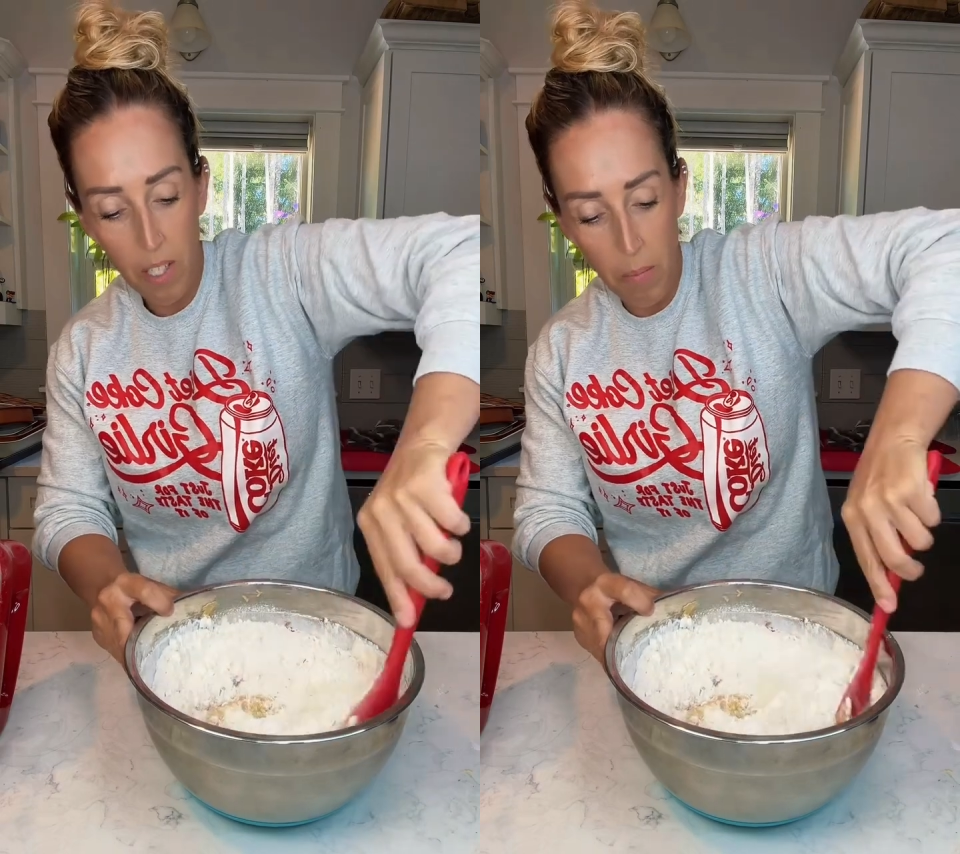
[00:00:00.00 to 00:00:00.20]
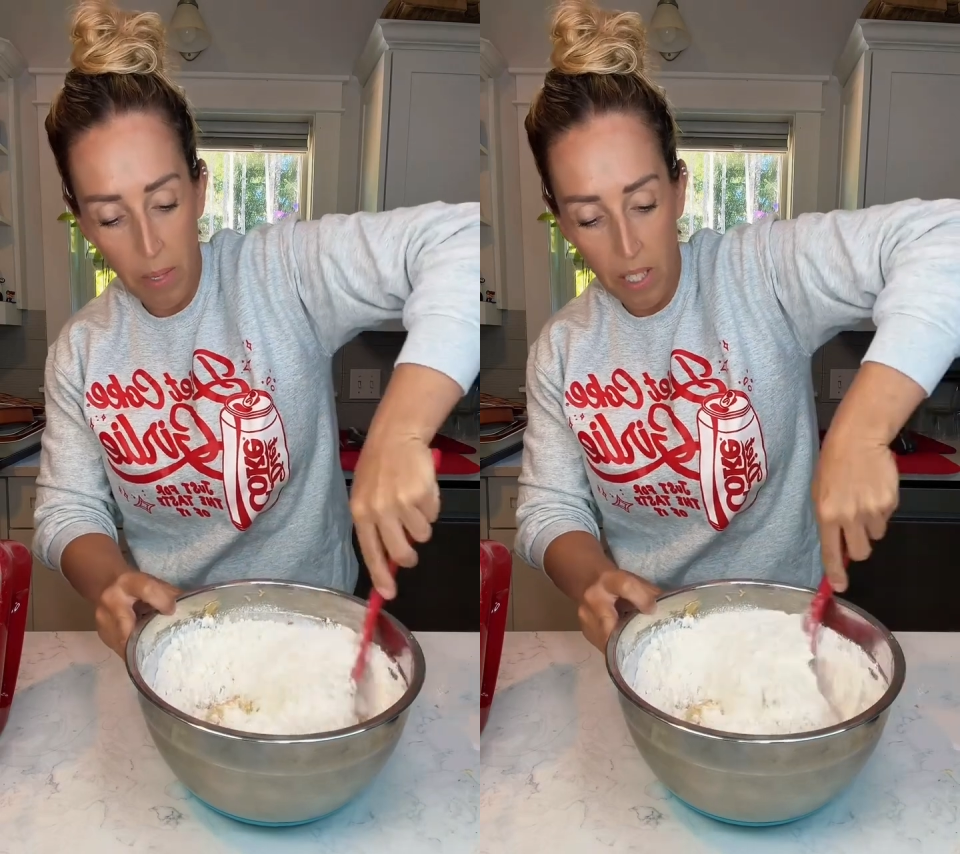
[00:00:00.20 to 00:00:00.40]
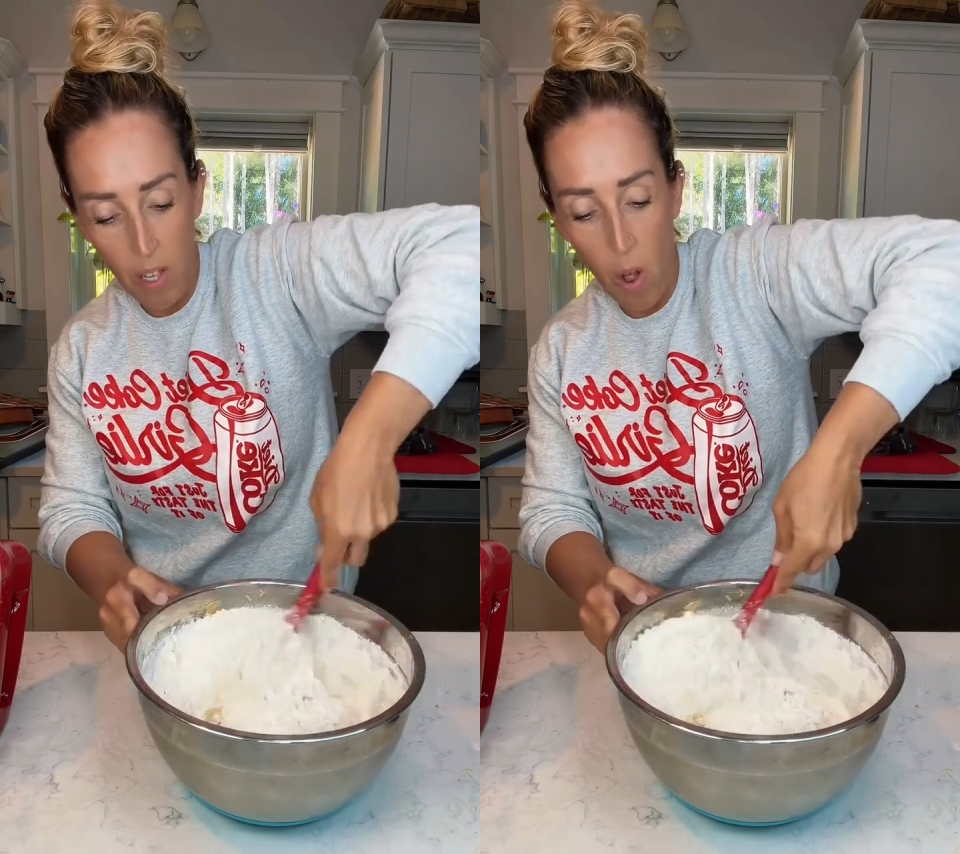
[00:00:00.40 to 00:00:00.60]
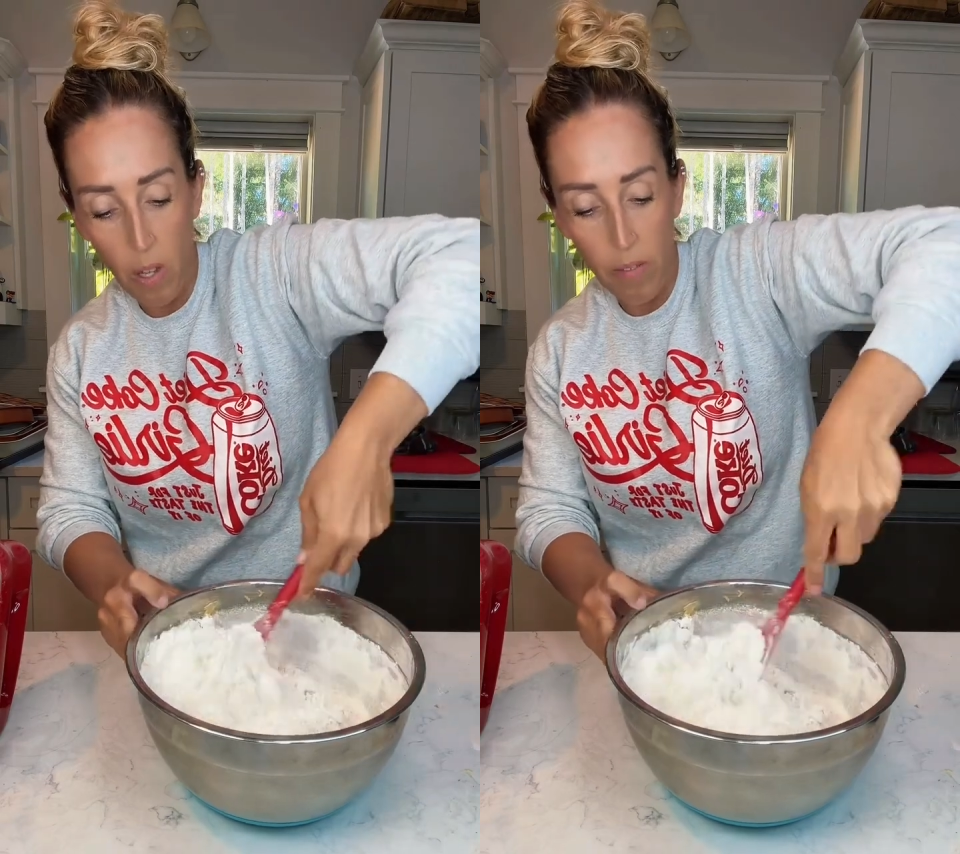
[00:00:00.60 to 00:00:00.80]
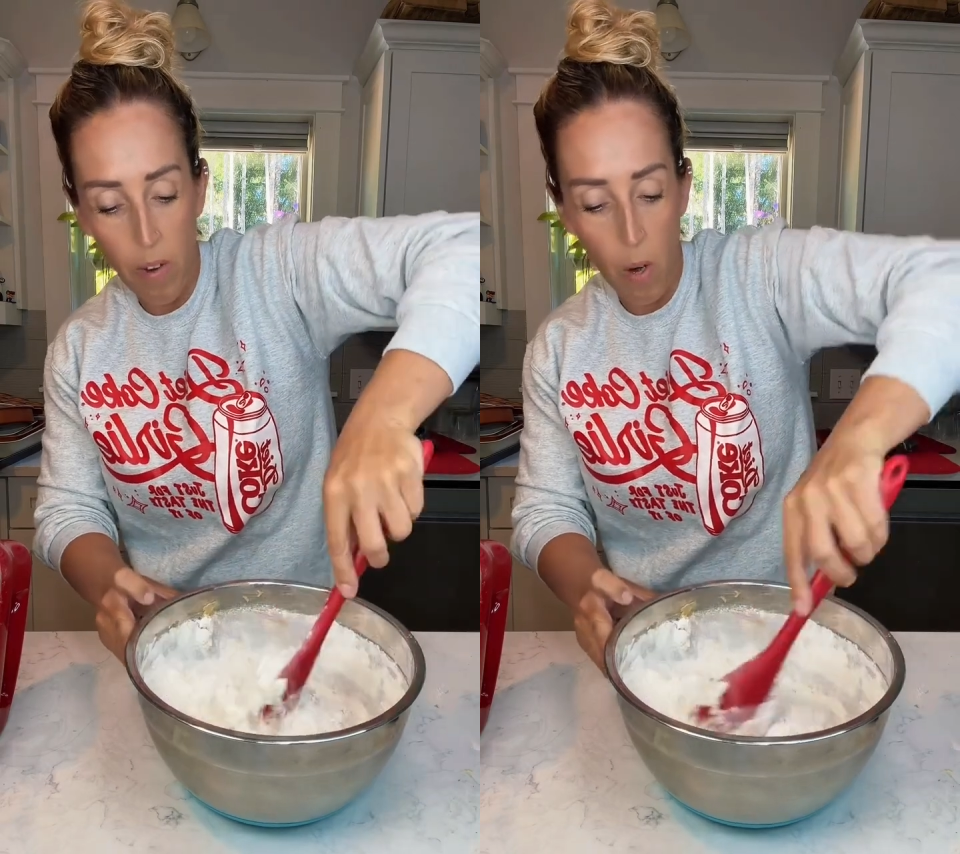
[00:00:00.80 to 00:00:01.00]
to mix
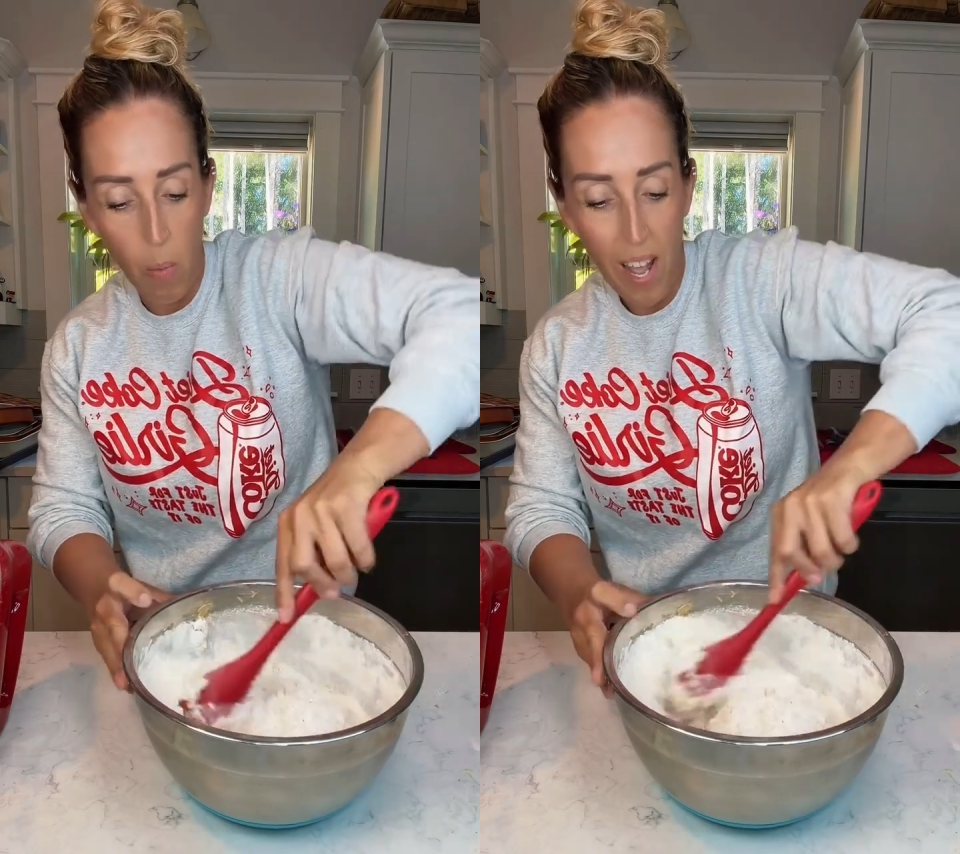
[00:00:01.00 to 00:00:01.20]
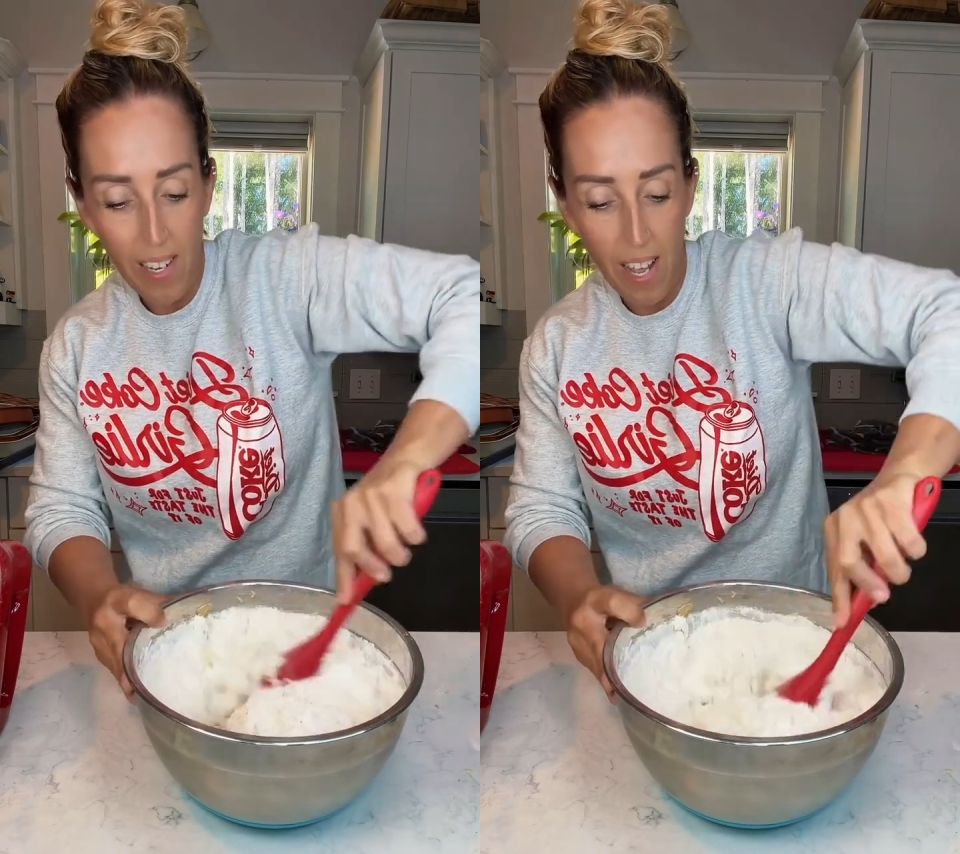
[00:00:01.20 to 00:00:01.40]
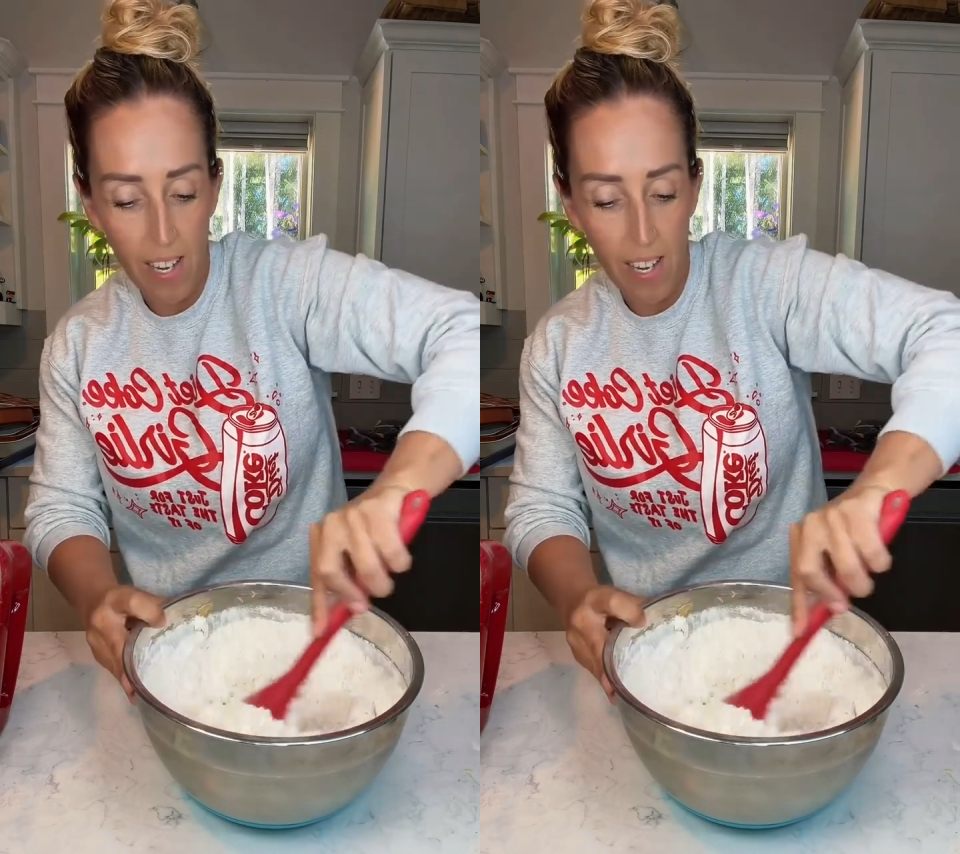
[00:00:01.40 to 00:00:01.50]
all of our wet